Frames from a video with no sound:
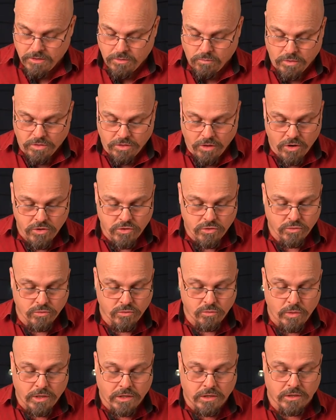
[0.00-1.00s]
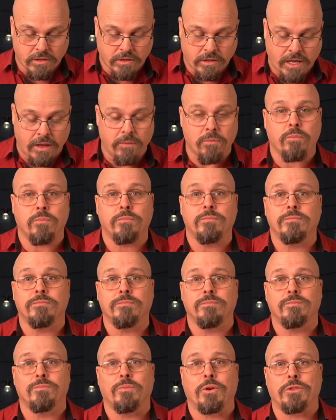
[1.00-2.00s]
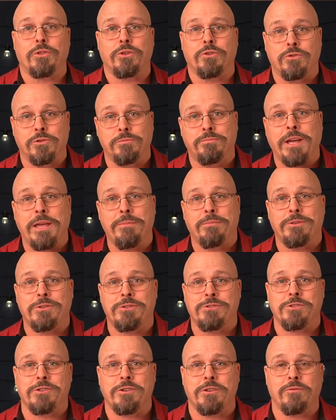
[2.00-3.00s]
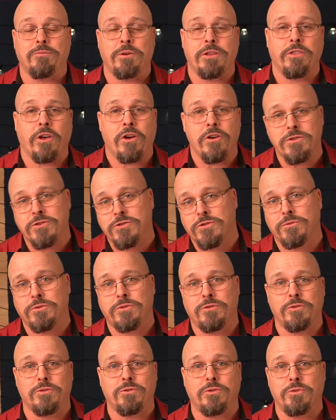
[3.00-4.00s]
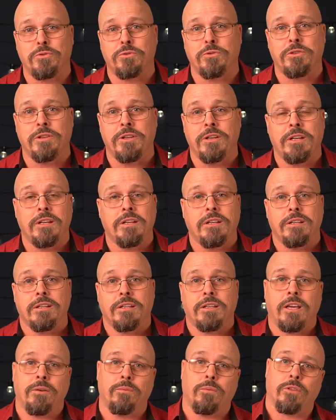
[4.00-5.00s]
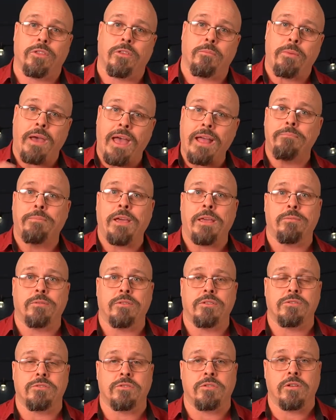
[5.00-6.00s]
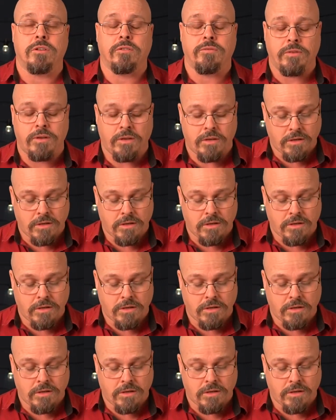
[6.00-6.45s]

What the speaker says: When those who are wicked get what the good people deserve, when those who do good get what the bad people deserve,